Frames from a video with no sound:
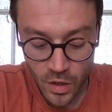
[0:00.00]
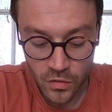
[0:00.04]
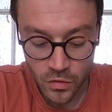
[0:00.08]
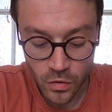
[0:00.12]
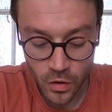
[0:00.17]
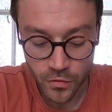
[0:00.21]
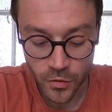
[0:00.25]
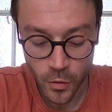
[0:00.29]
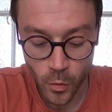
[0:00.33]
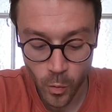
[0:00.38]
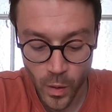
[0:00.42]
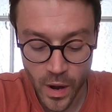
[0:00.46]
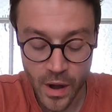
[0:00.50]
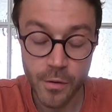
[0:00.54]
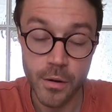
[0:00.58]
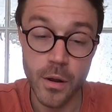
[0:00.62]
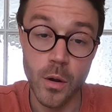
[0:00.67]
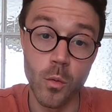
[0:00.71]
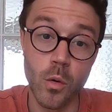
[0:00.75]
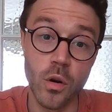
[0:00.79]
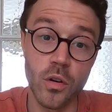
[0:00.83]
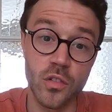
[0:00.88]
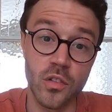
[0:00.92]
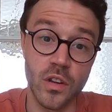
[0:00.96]
So if you're
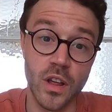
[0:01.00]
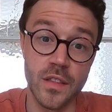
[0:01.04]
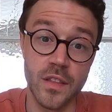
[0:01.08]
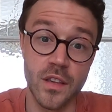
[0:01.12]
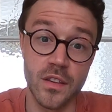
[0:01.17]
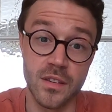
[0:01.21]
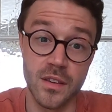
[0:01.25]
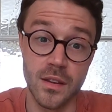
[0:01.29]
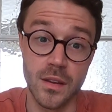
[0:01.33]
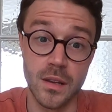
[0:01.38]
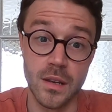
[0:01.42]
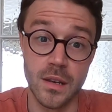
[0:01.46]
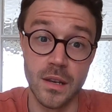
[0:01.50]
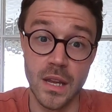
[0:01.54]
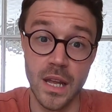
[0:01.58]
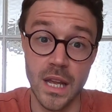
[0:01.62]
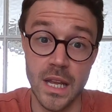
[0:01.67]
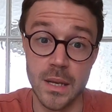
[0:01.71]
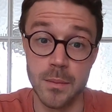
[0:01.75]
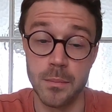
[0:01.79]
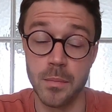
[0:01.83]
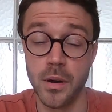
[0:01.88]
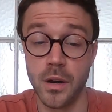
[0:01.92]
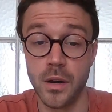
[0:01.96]
wearing a watch like this
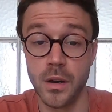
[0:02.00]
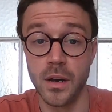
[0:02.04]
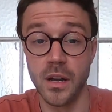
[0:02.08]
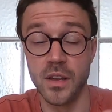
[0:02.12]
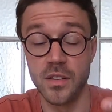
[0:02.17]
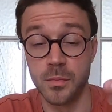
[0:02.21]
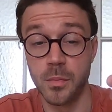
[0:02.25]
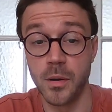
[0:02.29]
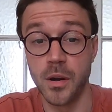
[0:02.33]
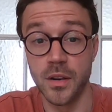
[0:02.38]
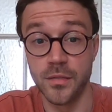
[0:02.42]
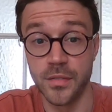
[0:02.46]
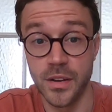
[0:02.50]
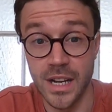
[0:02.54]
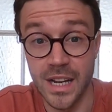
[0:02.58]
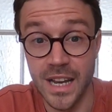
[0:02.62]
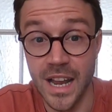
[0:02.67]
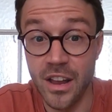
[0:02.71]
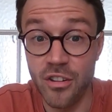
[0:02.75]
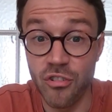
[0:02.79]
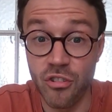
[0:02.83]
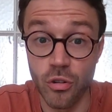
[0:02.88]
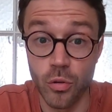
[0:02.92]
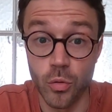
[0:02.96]
as part of a
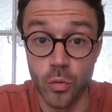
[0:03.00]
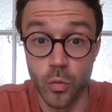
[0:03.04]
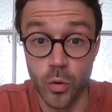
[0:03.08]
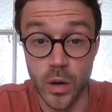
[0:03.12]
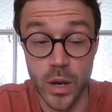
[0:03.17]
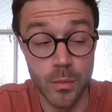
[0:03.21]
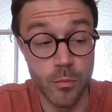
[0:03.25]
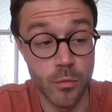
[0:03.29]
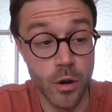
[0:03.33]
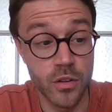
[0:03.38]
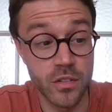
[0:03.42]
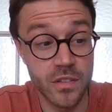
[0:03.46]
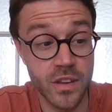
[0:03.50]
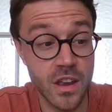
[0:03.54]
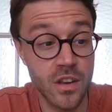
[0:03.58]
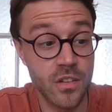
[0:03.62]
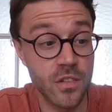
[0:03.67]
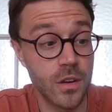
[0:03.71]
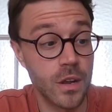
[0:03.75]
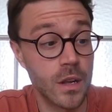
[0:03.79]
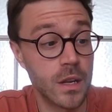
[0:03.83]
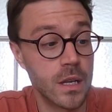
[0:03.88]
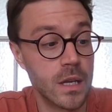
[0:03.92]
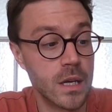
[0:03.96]
collection or in
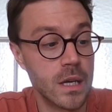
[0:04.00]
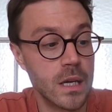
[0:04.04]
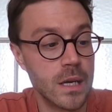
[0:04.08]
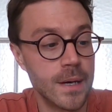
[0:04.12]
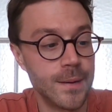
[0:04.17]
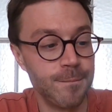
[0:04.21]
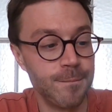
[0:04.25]
rotation,